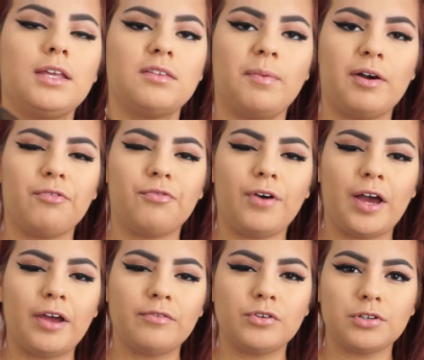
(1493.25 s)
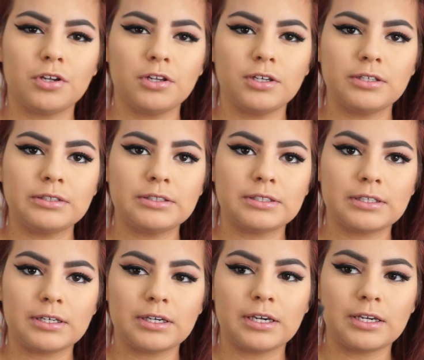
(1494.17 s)
It's about $5
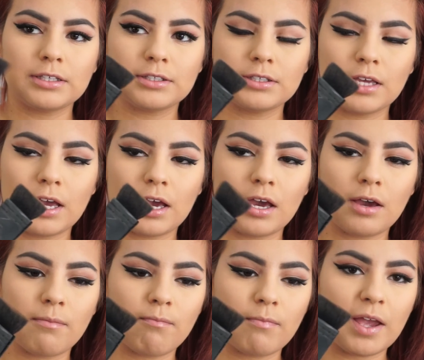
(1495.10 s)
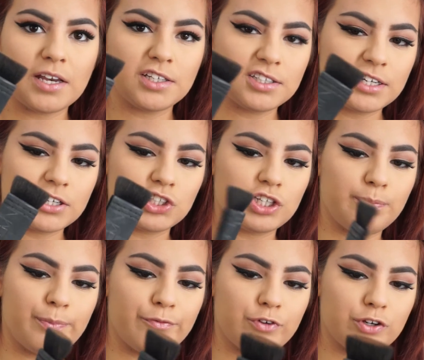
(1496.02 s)
and it's like a
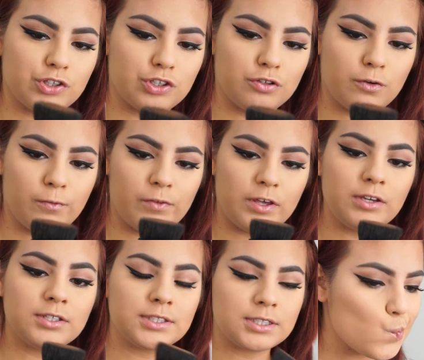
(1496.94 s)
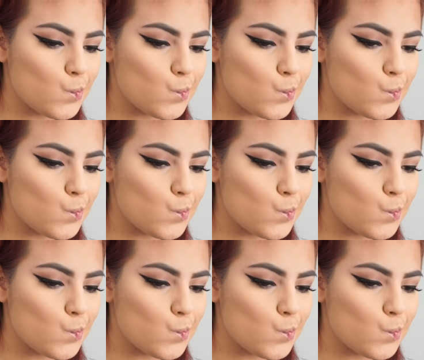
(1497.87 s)
cheaper version of this.